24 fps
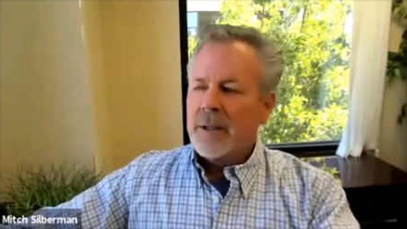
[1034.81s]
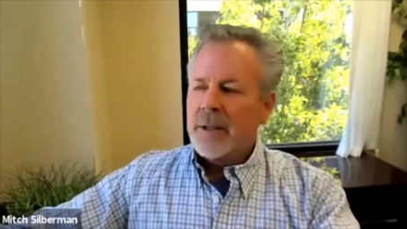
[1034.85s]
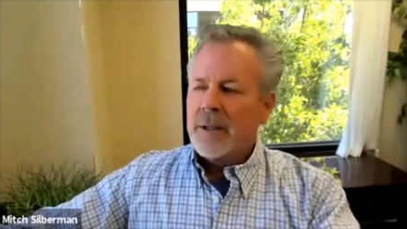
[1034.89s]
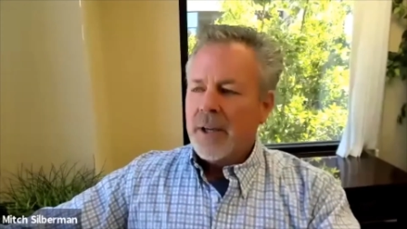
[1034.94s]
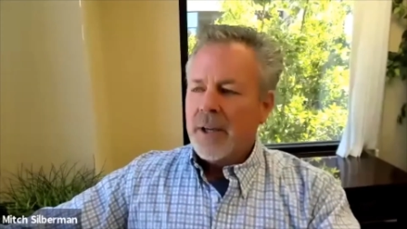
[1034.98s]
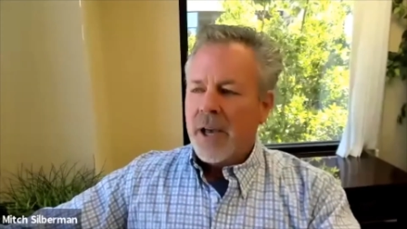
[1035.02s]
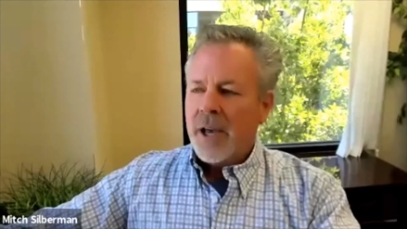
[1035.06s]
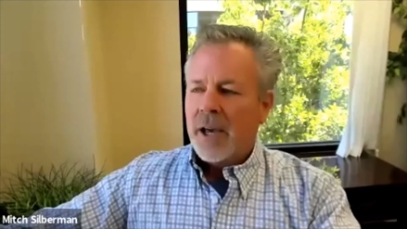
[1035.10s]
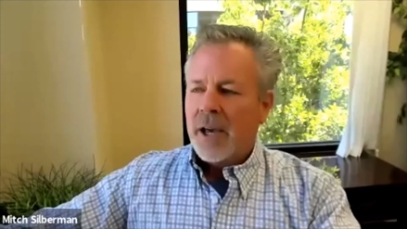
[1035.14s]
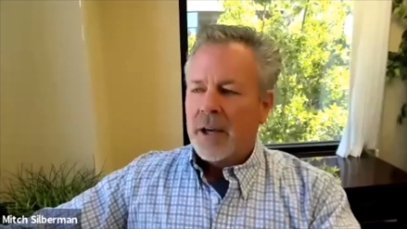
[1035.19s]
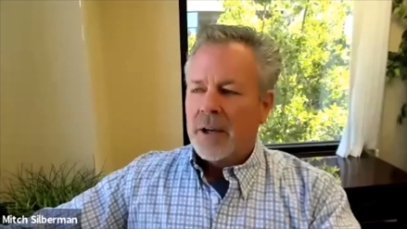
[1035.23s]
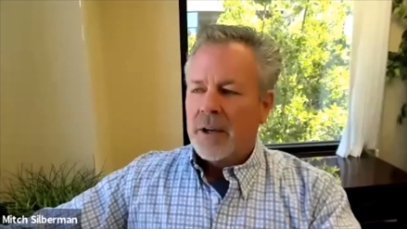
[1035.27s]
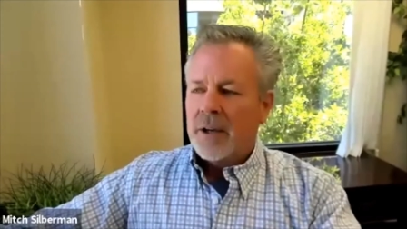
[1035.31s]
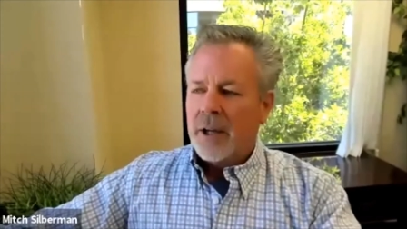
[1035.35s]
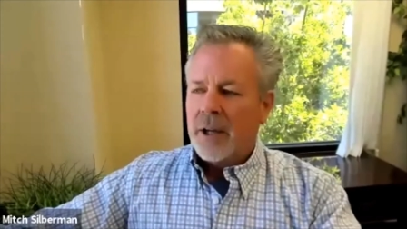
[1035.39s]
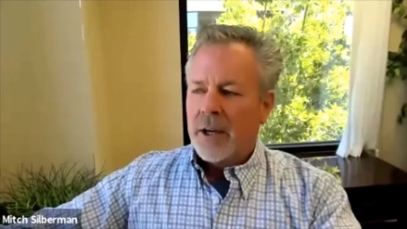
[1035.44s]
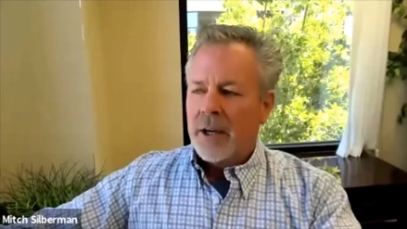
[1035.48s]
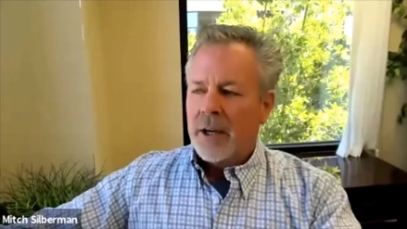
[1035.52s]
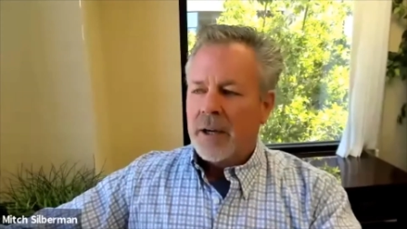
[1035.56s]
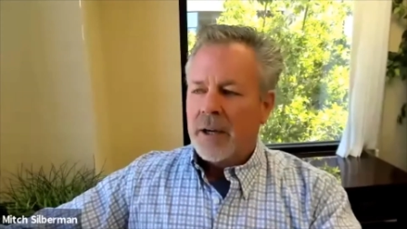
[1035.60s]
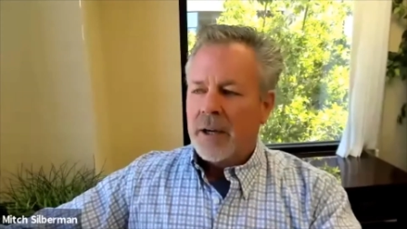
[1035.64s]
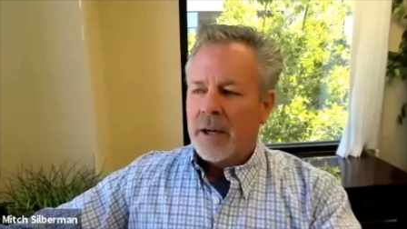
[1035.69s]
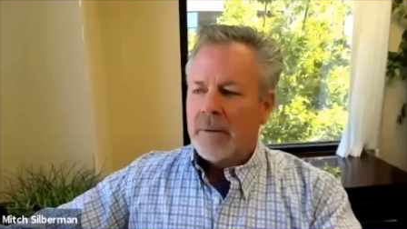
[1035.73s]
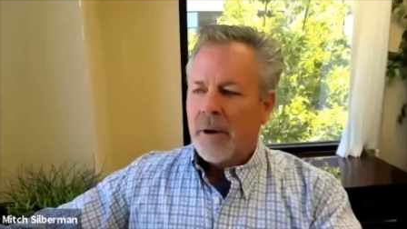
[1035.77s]
And
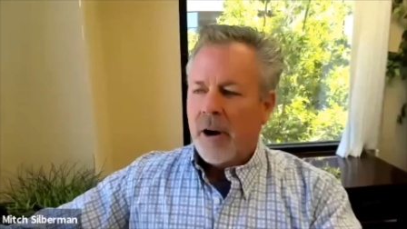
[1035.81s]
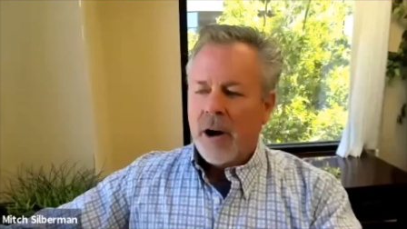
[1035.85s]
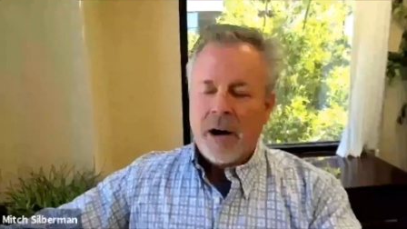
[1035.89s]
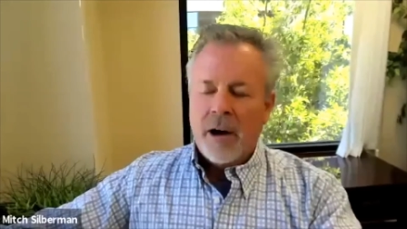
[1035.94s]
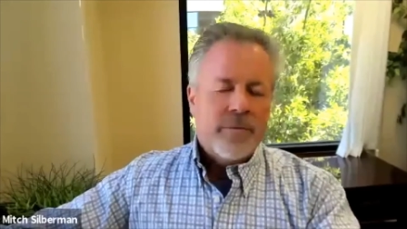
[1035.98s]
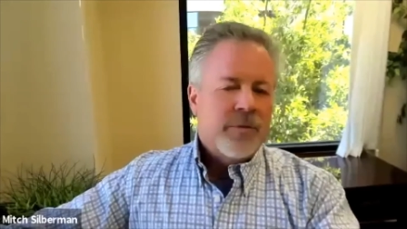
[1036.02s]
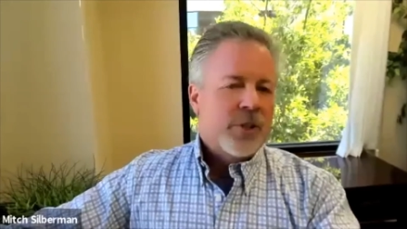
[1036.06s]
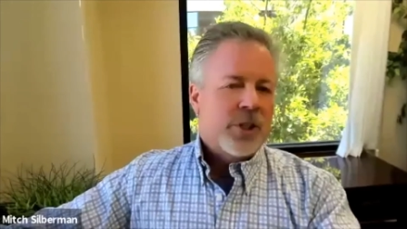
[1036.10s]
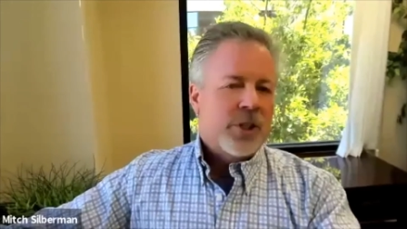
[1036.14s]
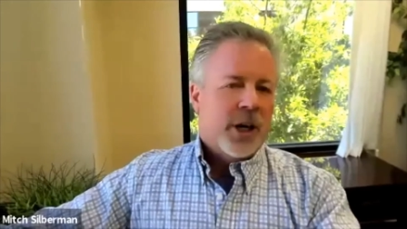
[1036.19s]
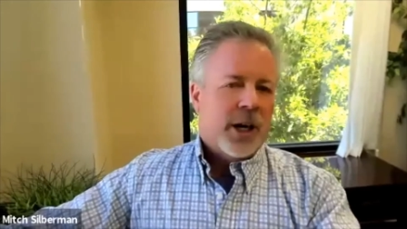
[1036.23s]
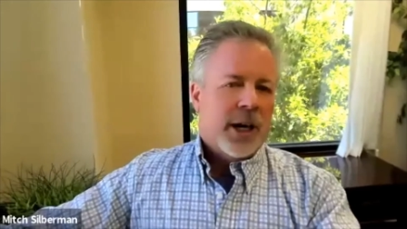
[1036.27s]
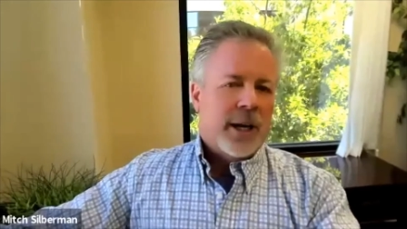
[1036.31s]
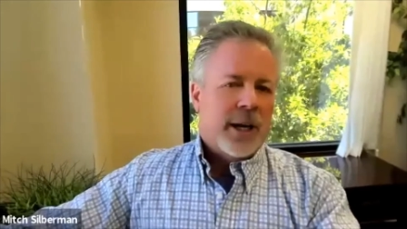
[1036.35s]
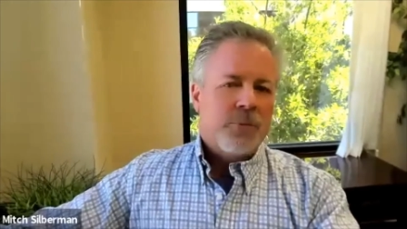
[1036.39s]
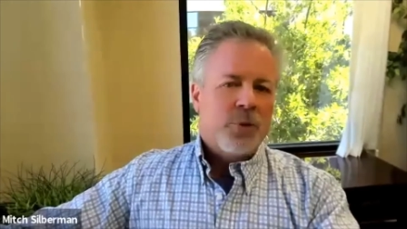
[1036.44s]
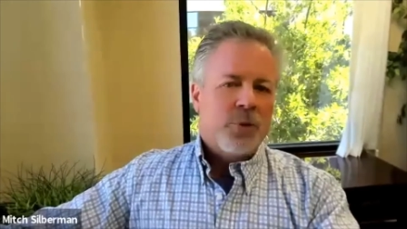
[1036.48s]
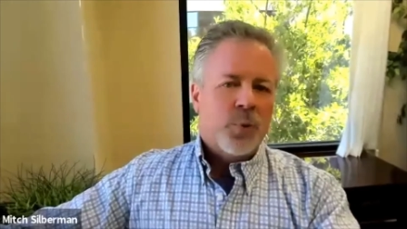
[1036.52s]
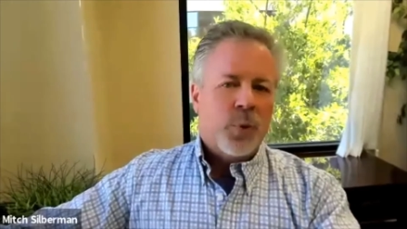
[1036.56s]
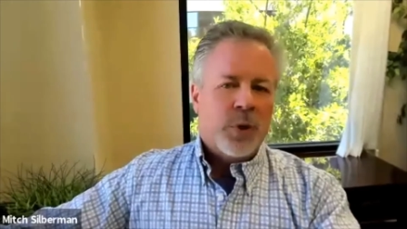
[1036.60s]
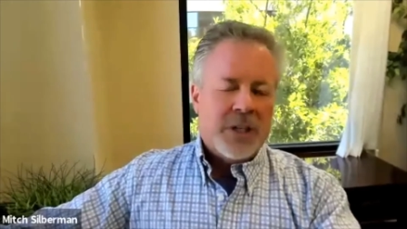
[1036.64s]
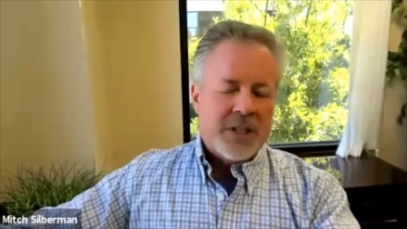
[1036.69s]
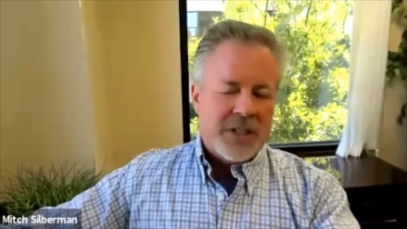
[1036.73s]
uh, oftentimes when